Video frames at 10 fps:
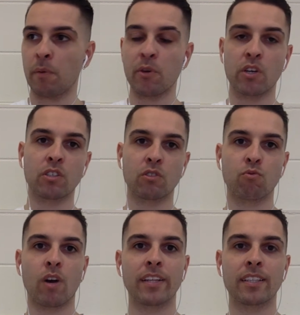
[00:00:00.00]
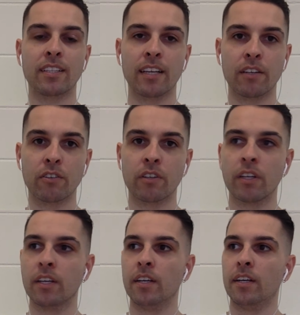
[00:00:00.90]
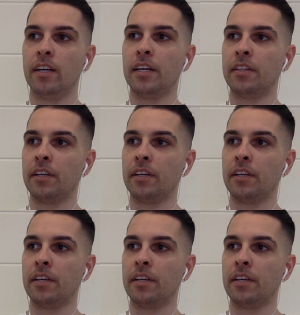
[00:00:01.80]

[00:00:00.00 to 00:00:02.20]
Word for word: Maybe you can just write the letter and